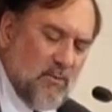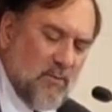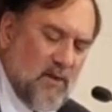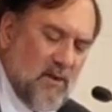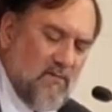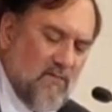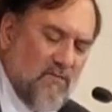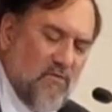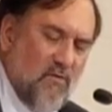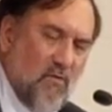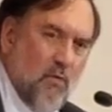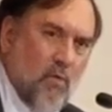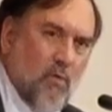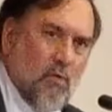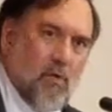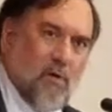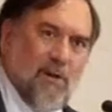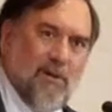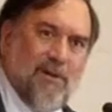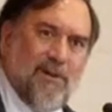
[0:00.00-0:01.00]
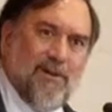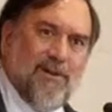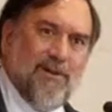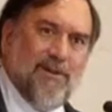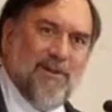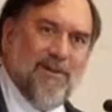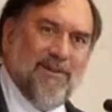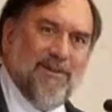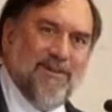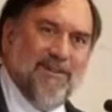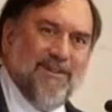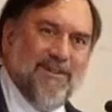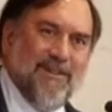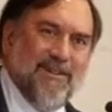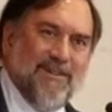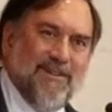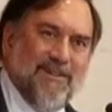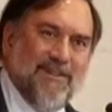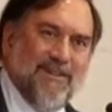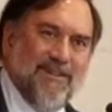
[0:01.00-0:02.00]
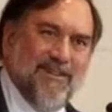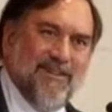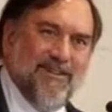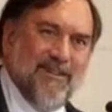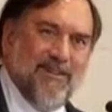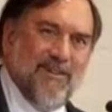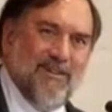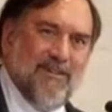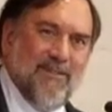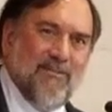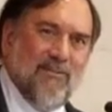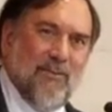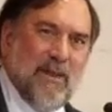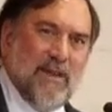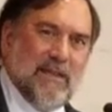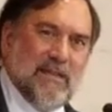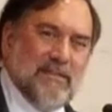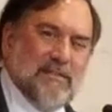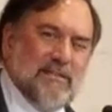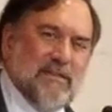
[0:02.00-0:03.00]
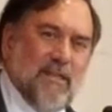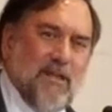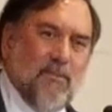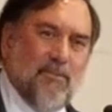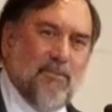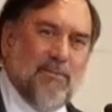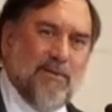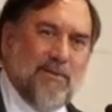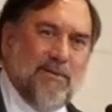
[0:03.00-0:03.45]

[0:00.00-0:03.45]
before we can slumber?